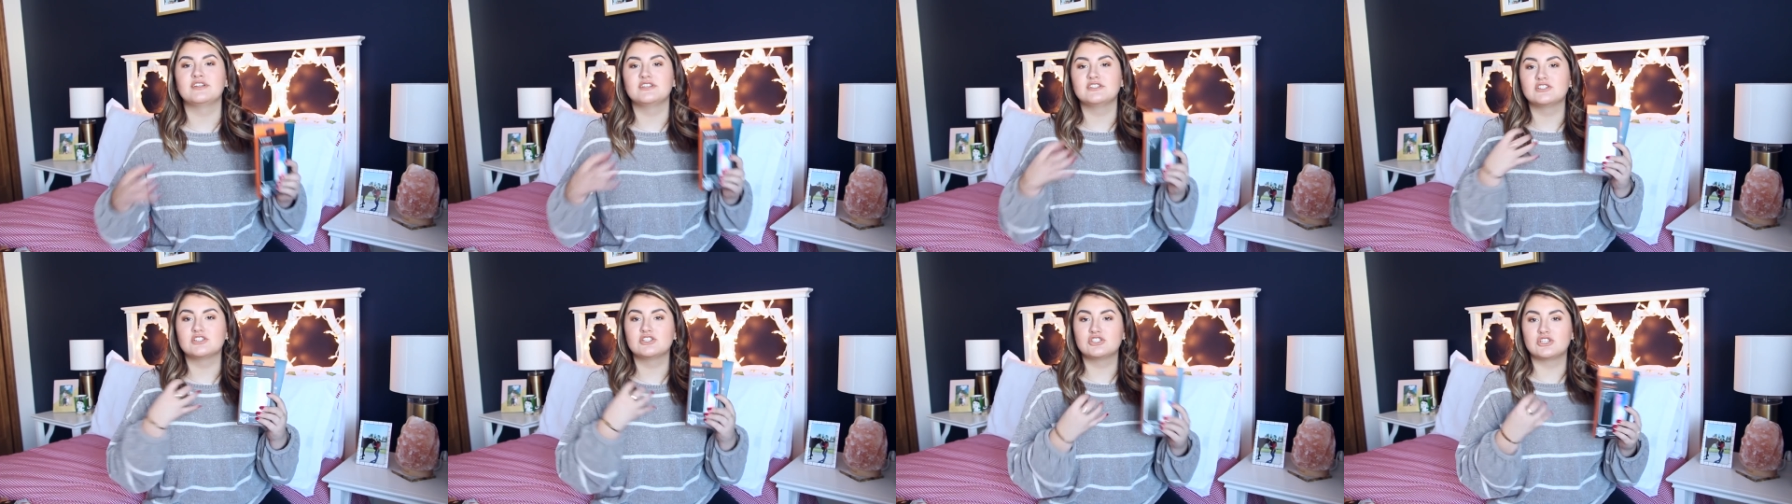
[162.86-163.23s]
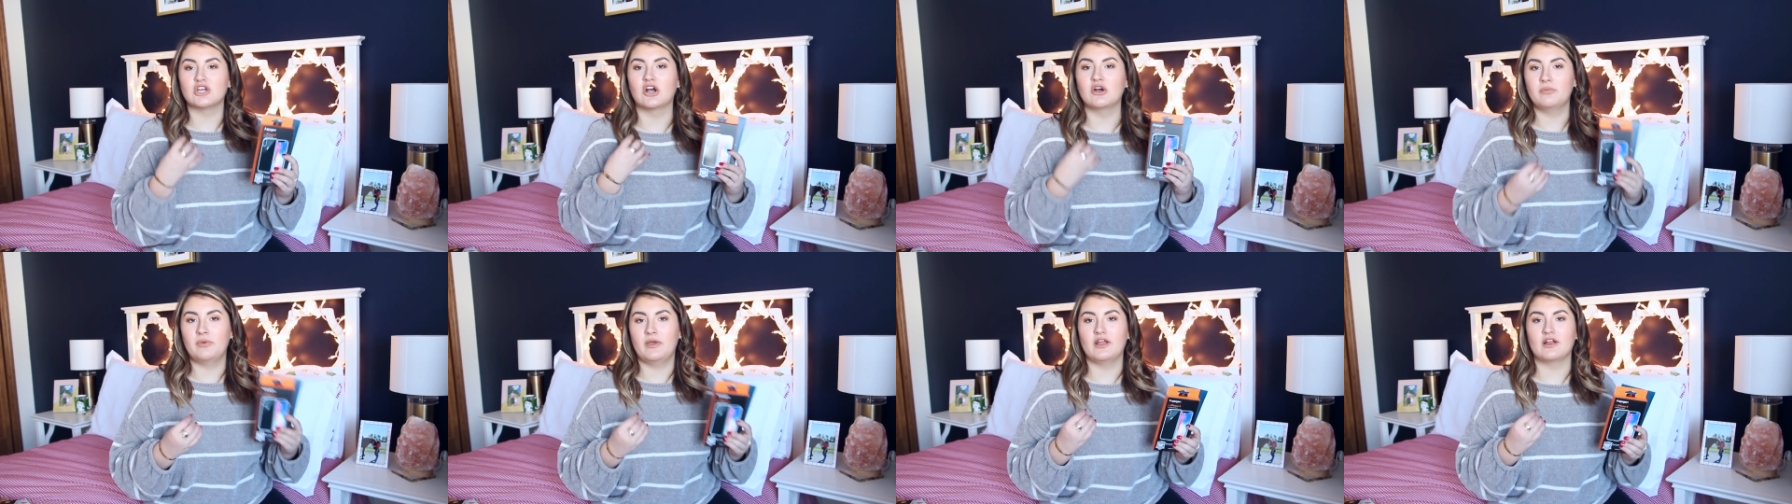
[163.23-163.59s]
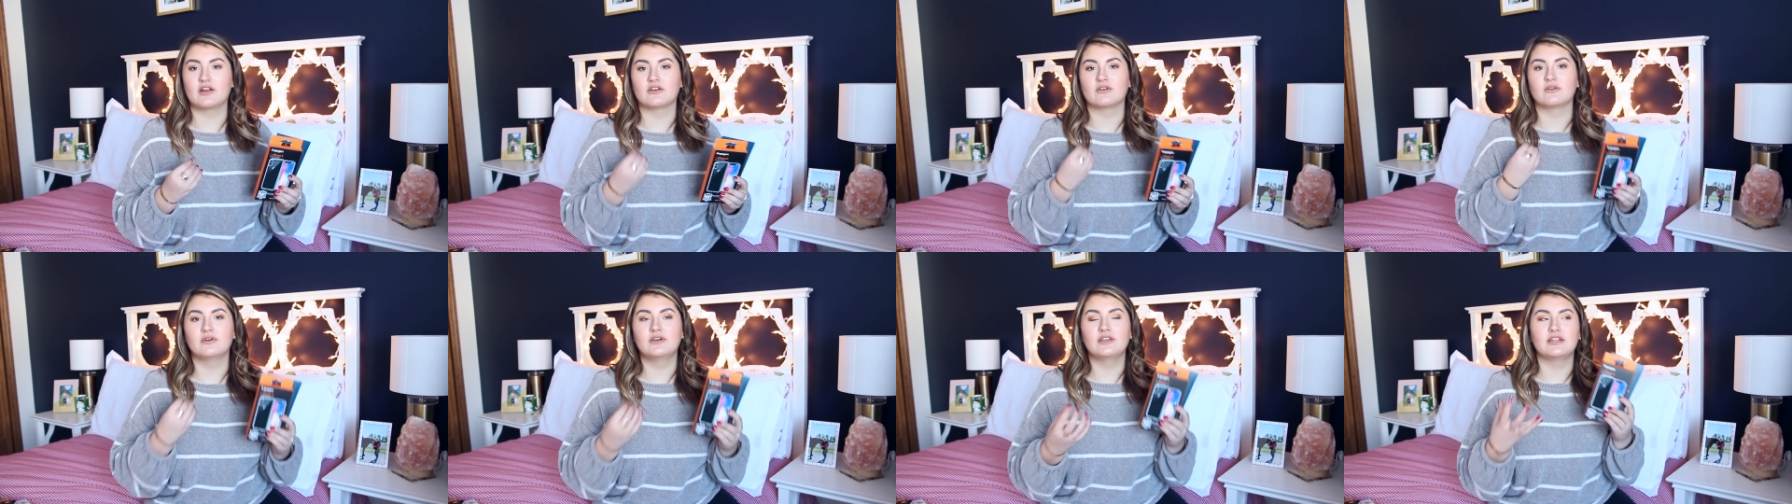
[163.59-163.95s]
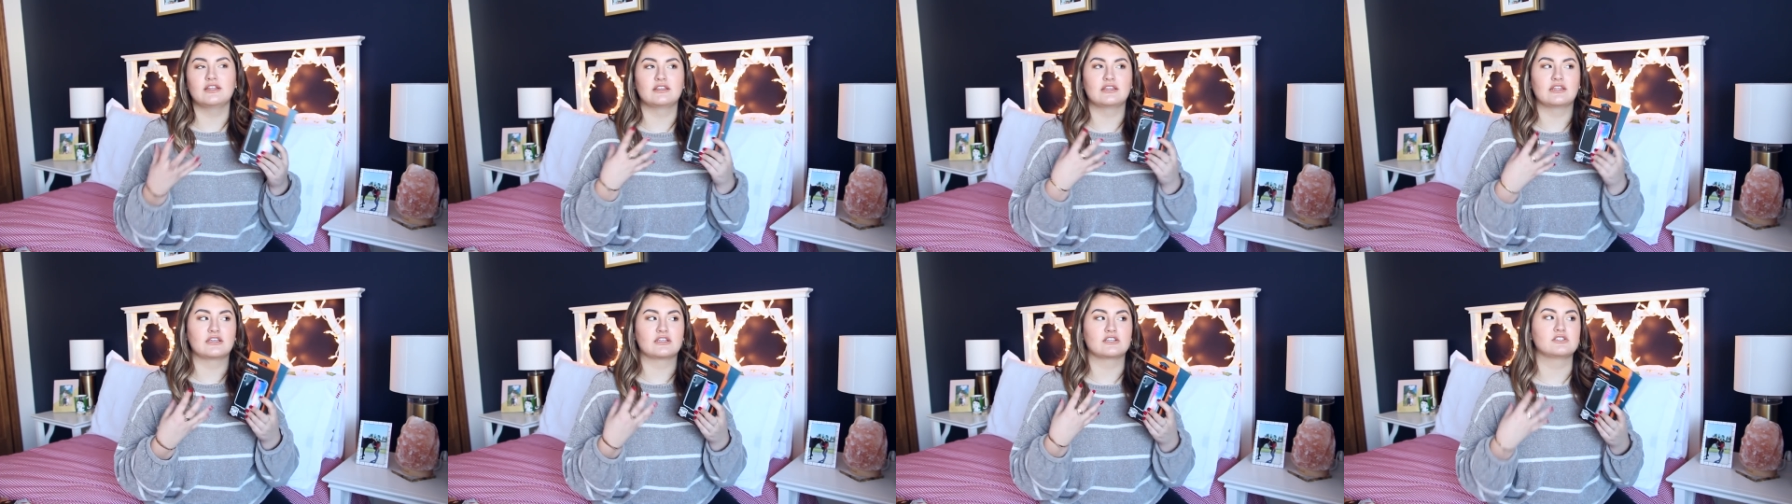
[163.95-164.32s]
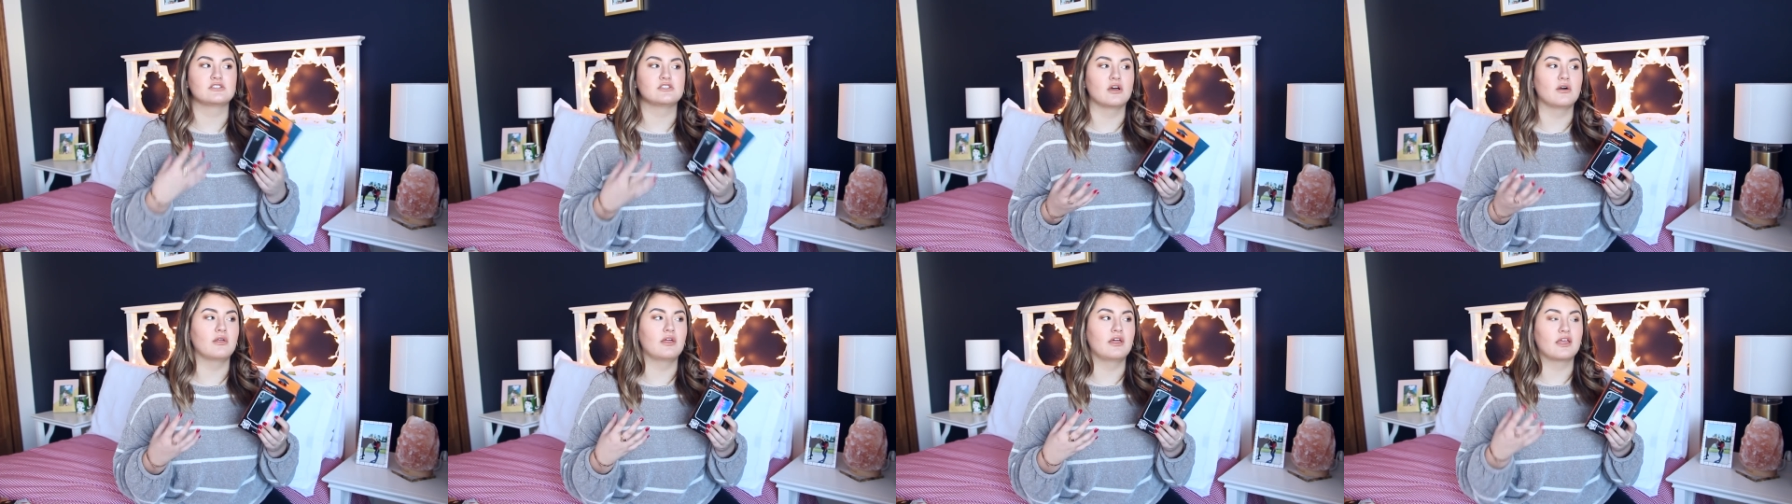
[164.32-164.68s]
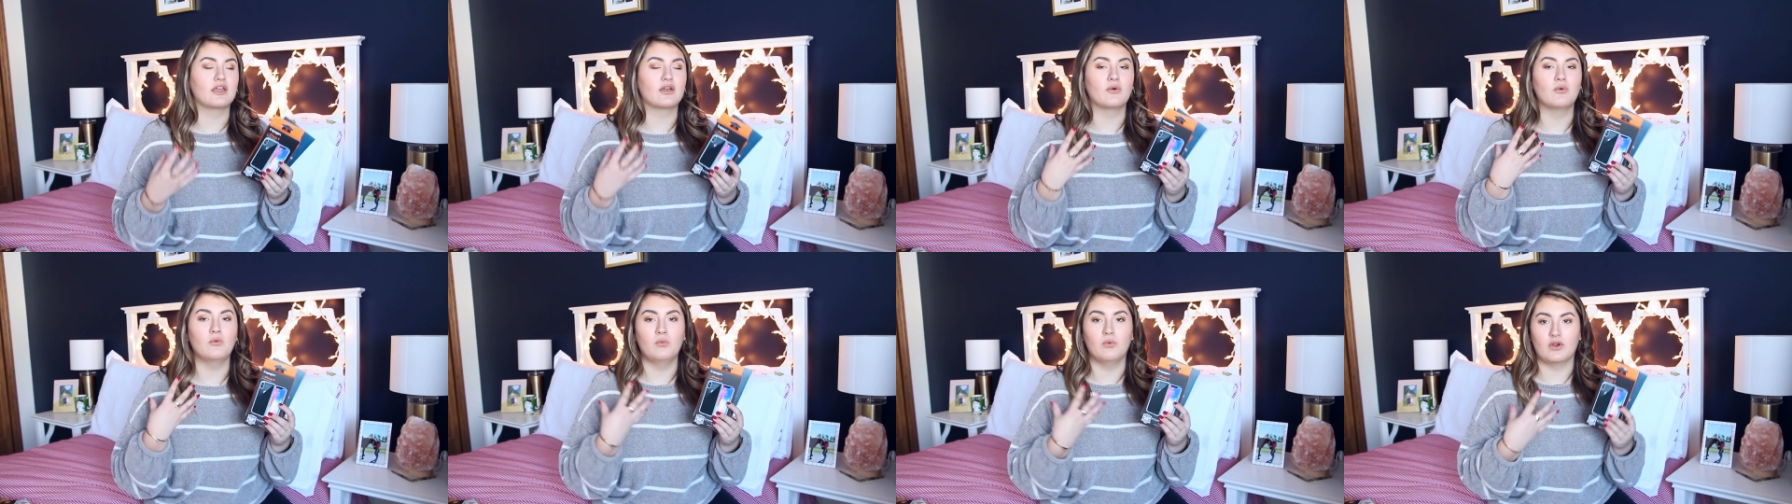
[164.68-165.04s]
been so paranoid and like so
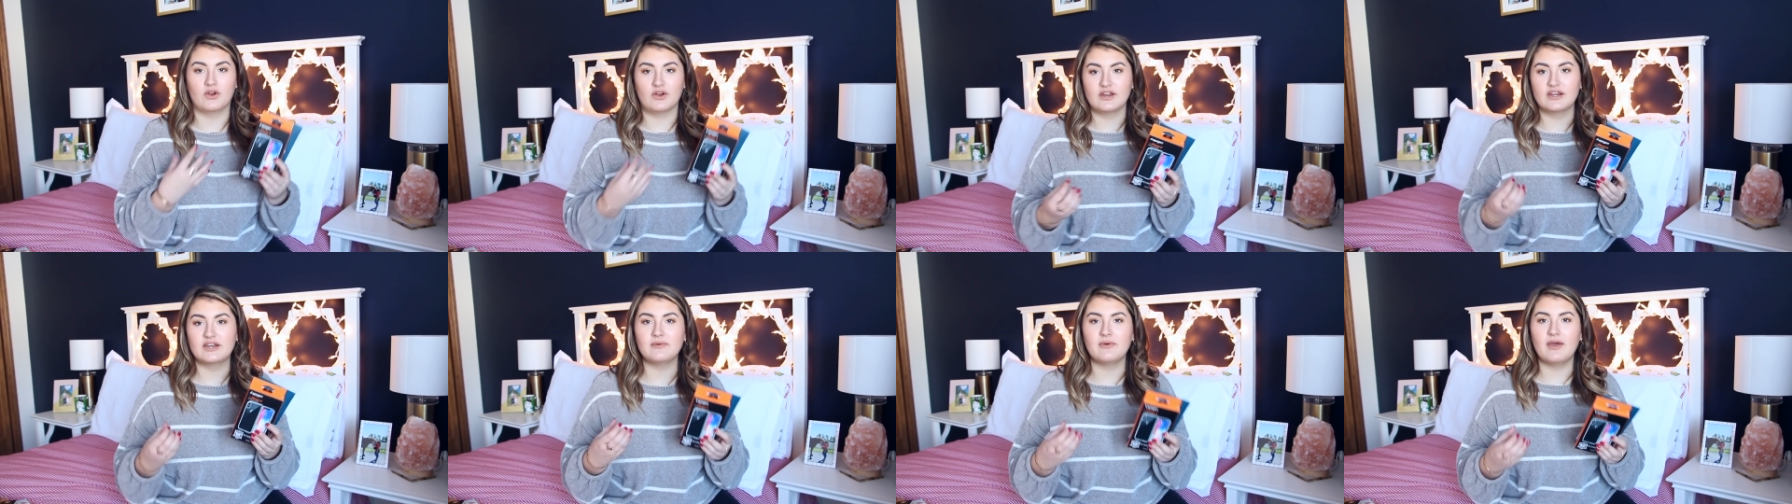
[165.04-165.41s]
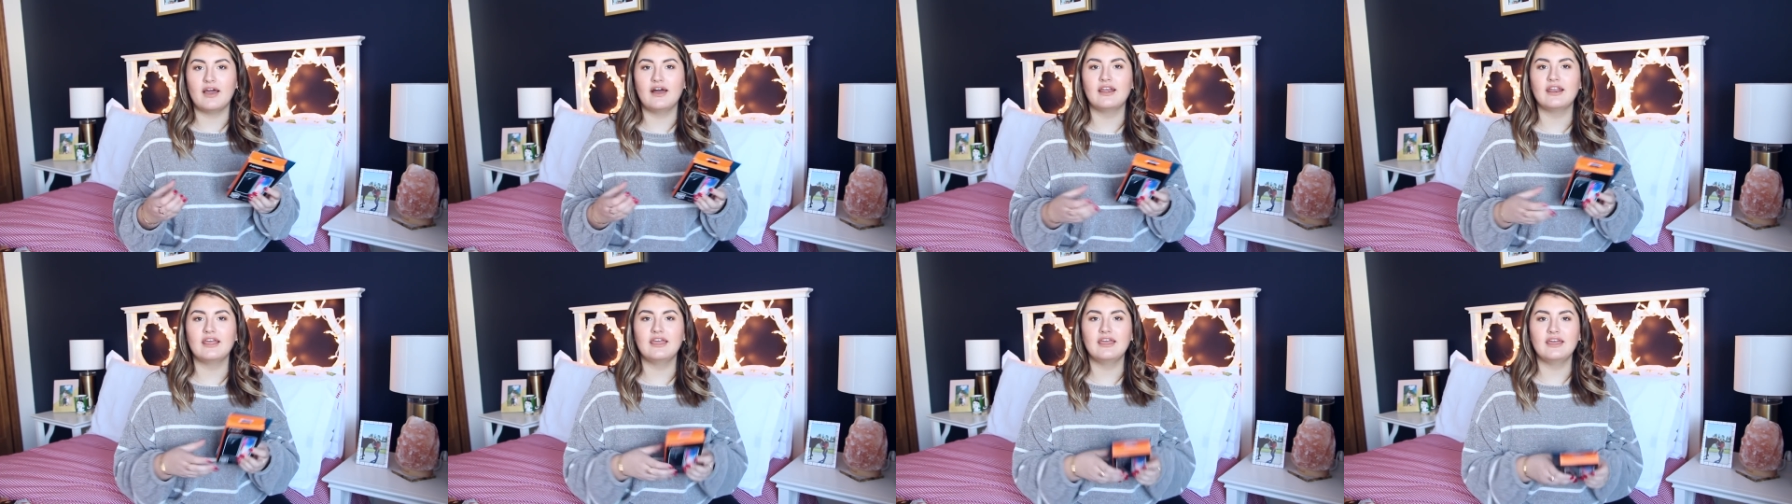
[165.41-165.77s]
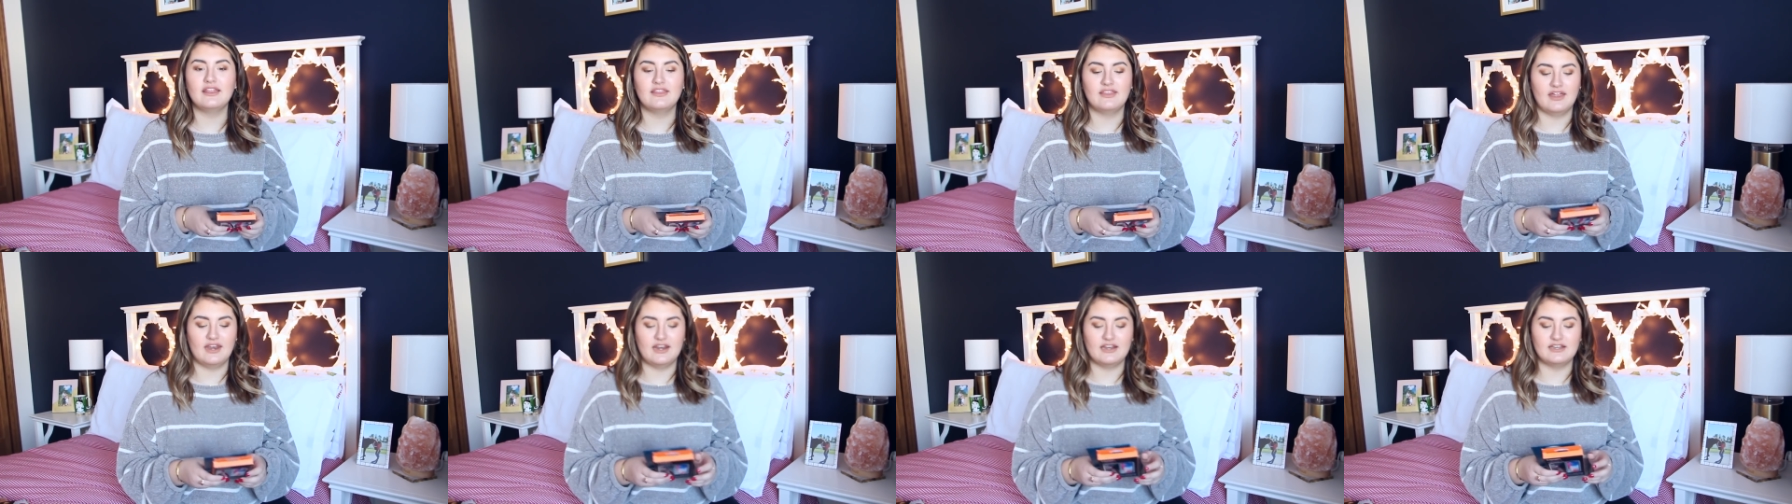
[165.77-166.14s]
like worried about it that